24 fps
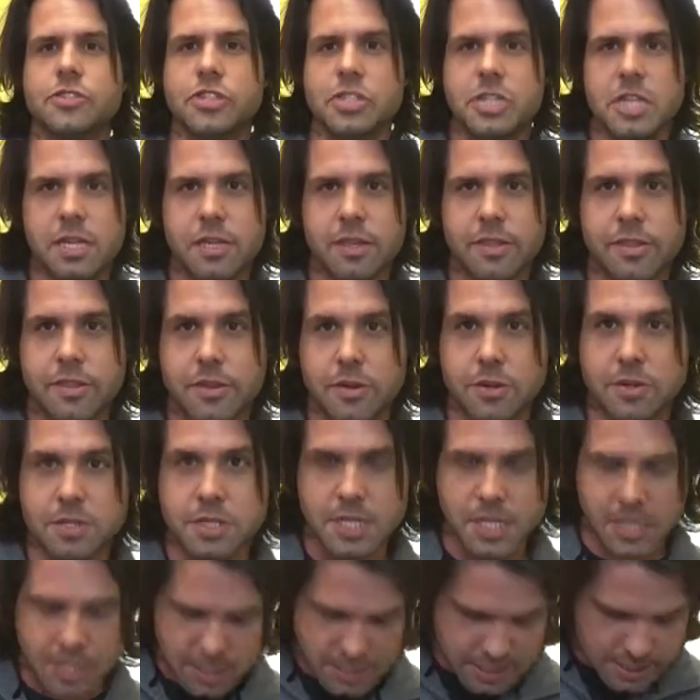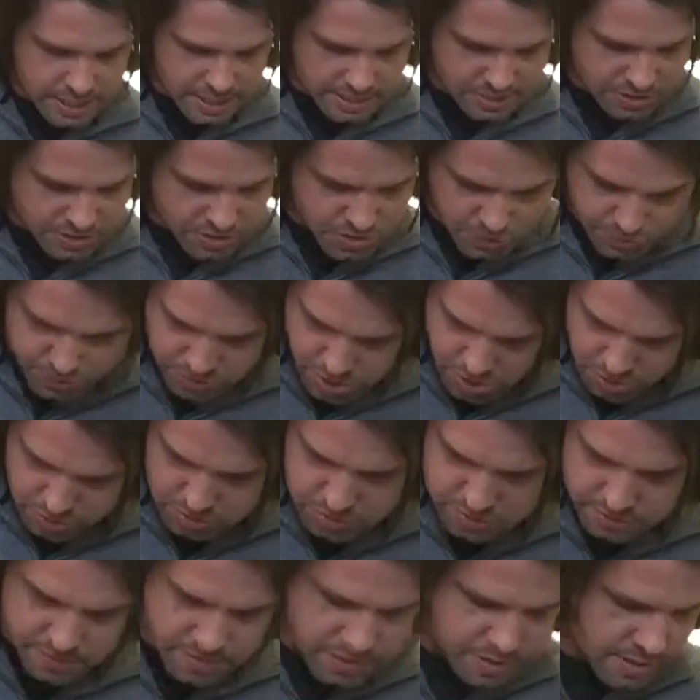G thirteen. That's two
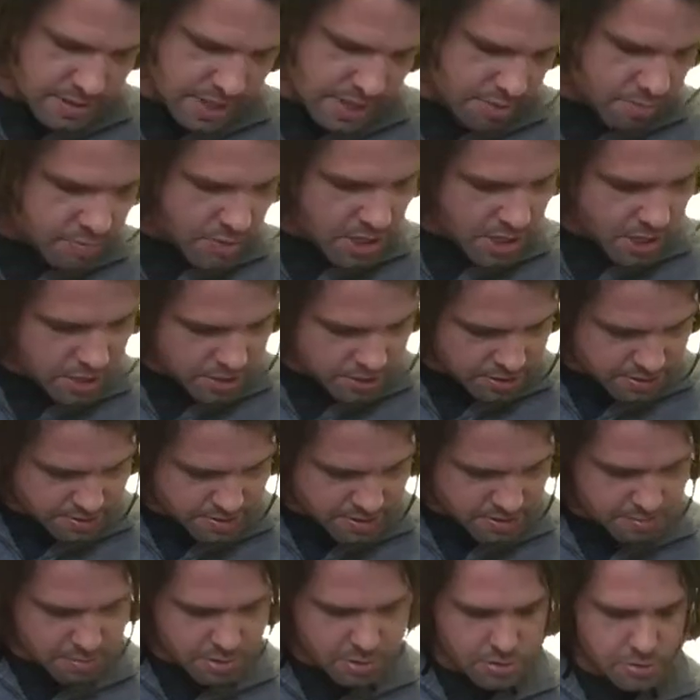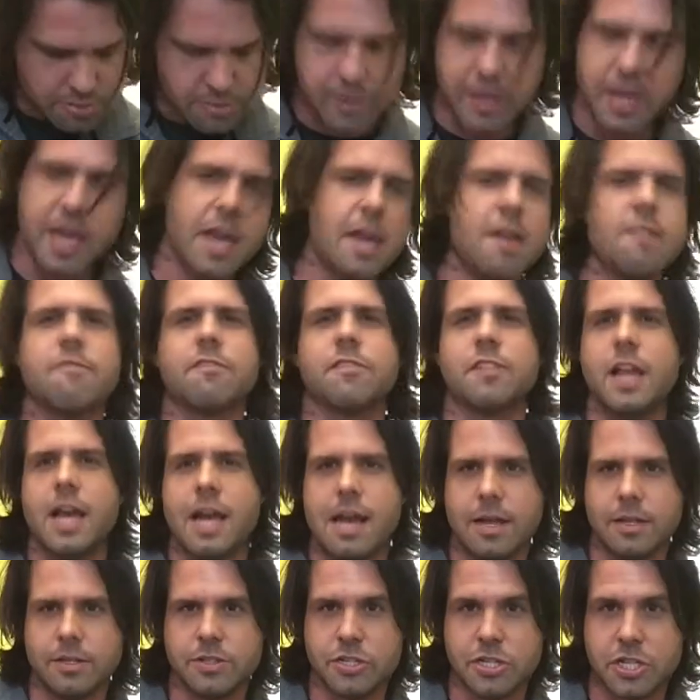notes of the same color. They're both A
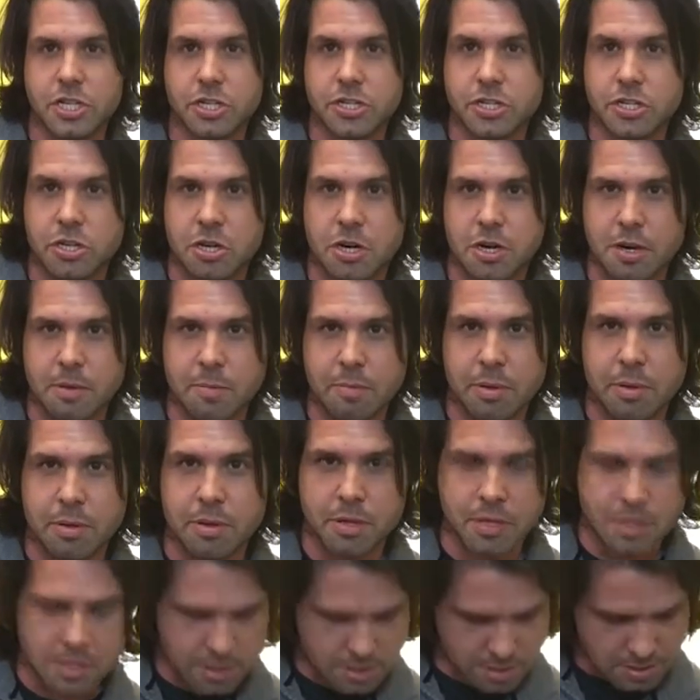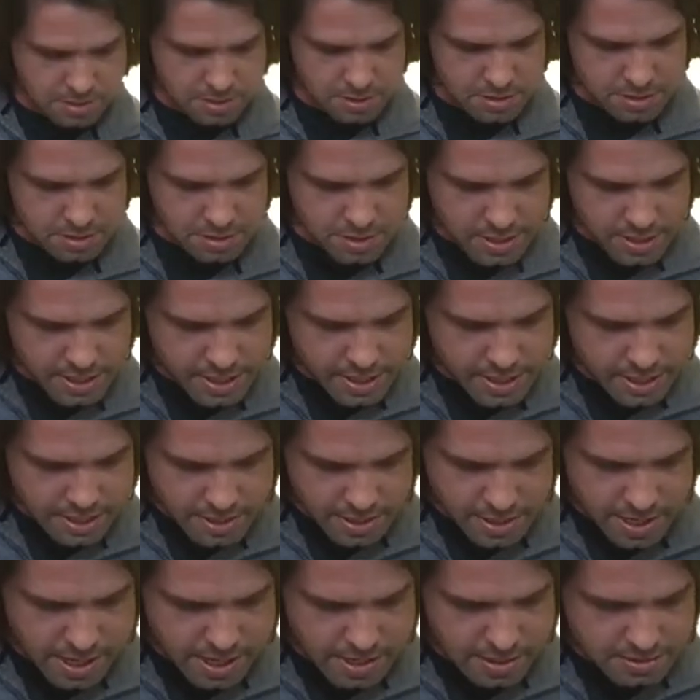flat, G sharp.
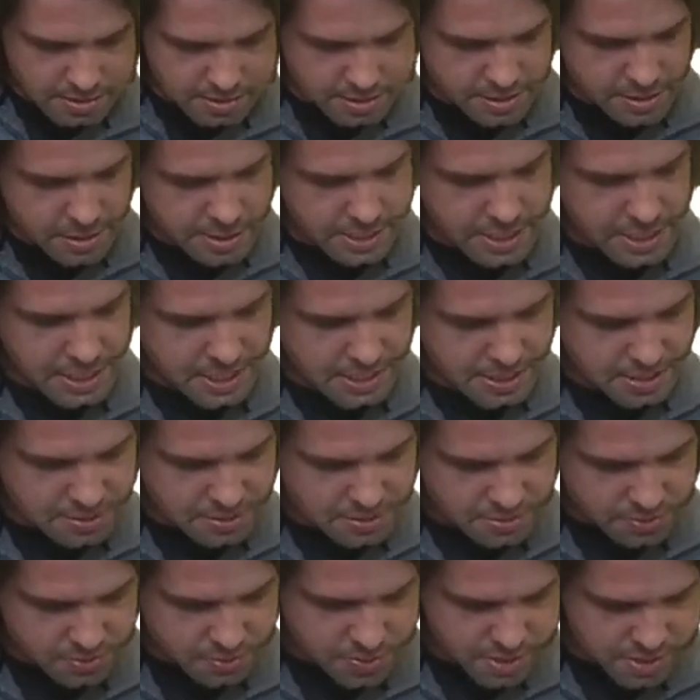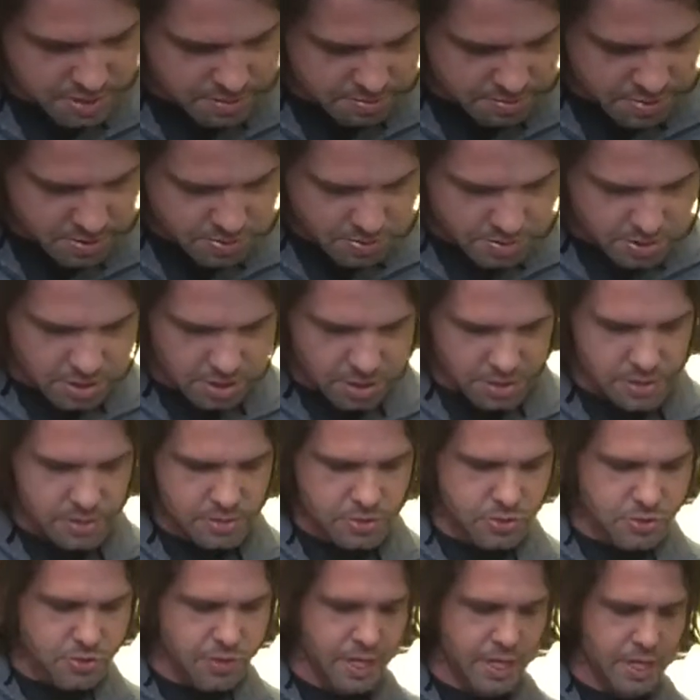Now the thing is, you want to mute all the
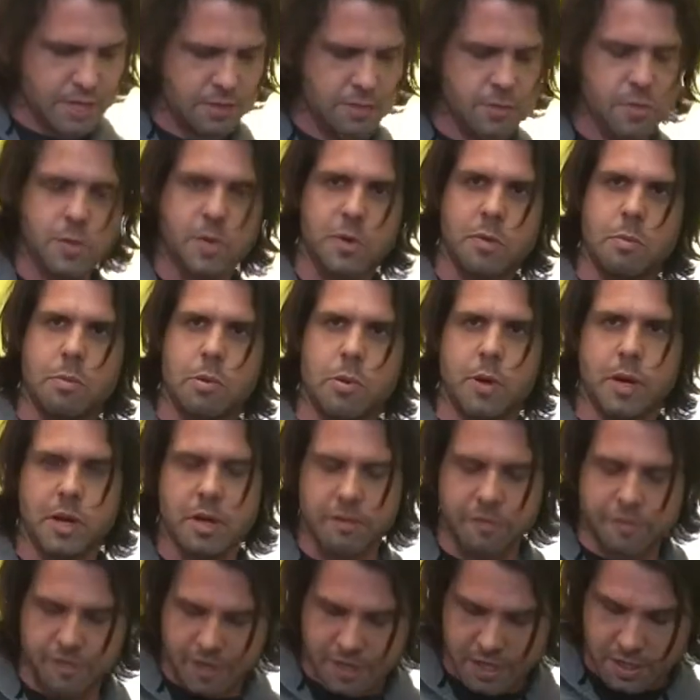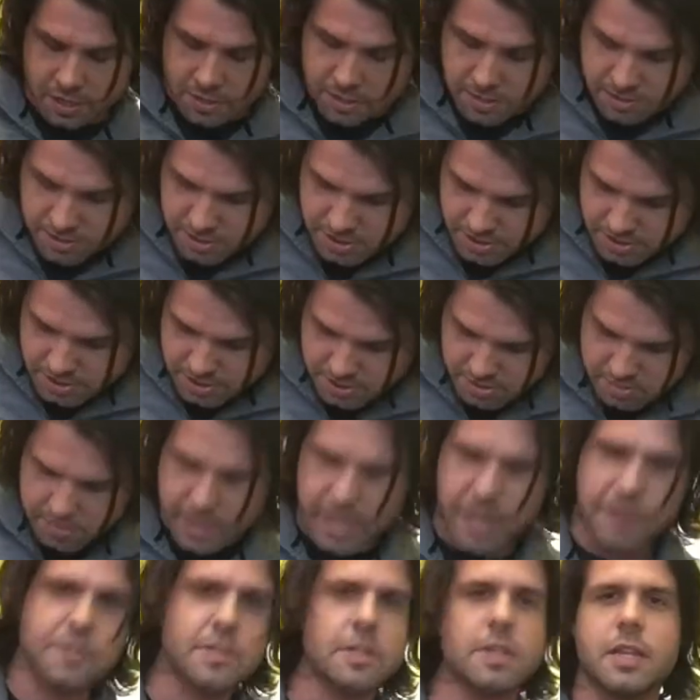strings with your pointer finger so you don't
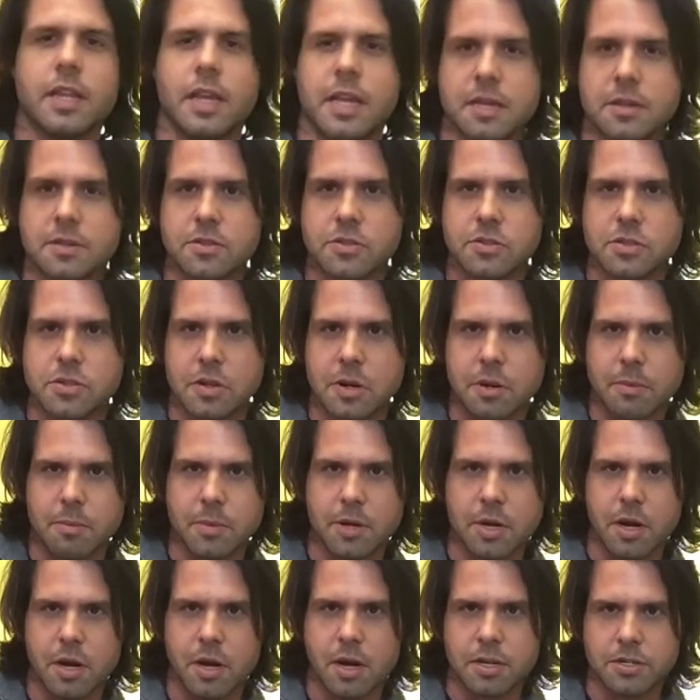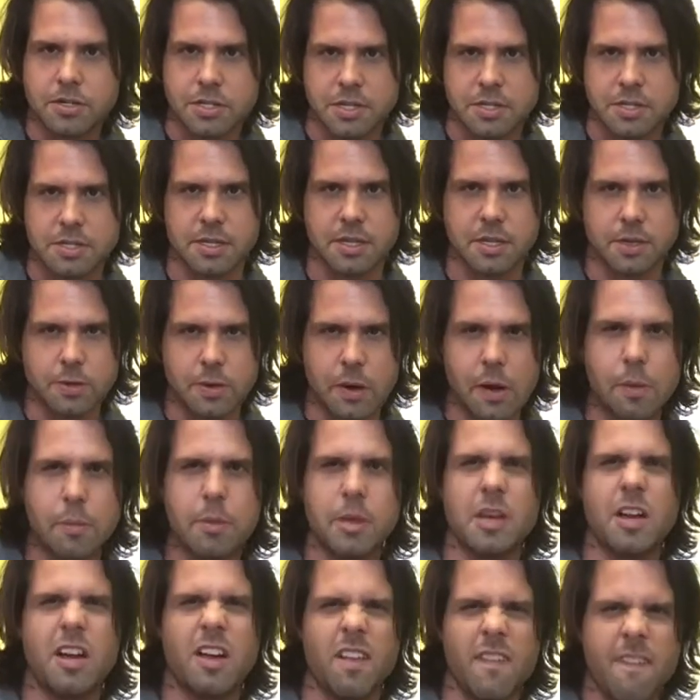have to like strum cautiously. You want to
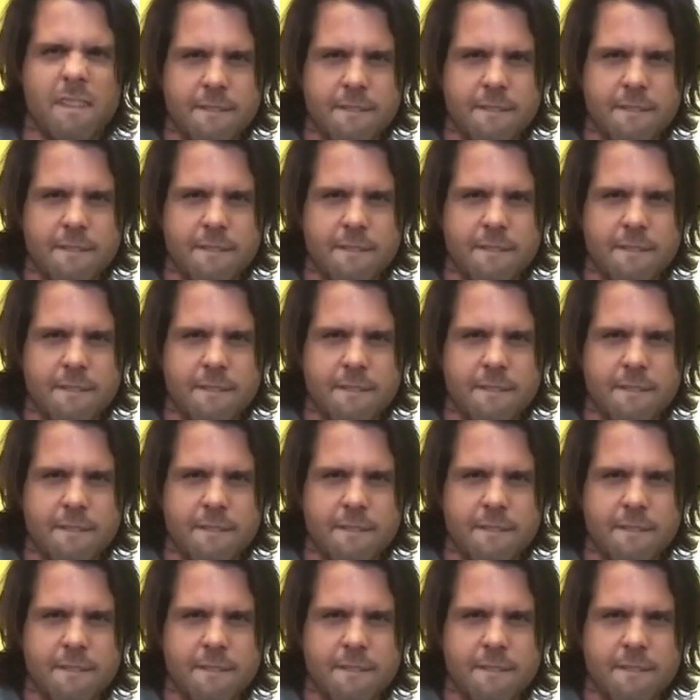be all.